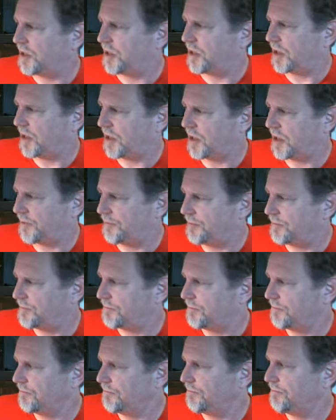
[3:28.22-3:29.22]

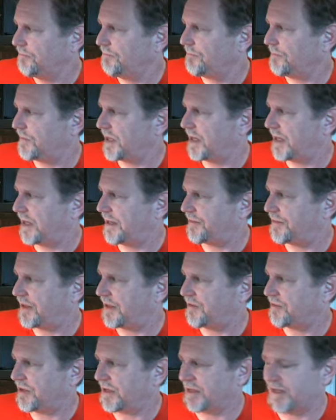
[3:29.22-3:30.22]
and
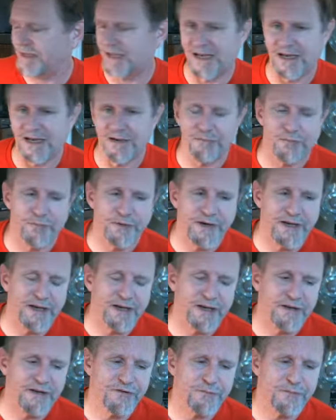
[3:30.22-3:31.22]
things like that. When
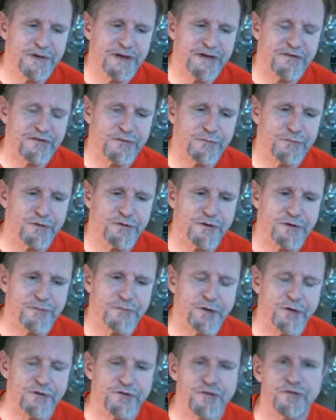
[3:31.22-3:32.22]
we intubate someone
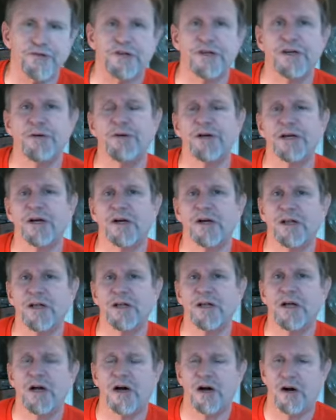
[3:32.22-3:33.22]
emergently, we call it
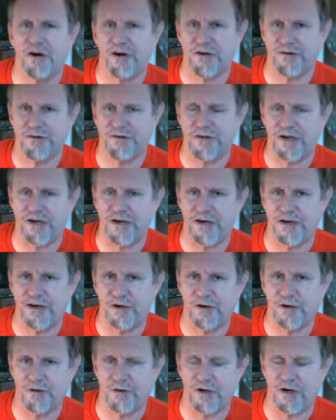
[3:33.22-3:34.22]
RSI,
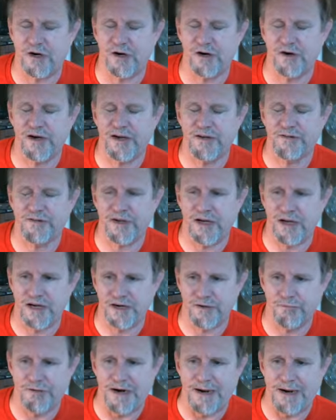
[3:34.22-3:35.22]
or
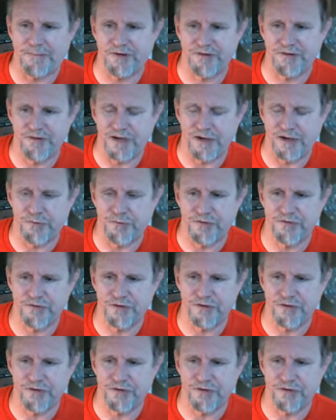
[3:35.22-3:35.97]
RSI, rapid sequence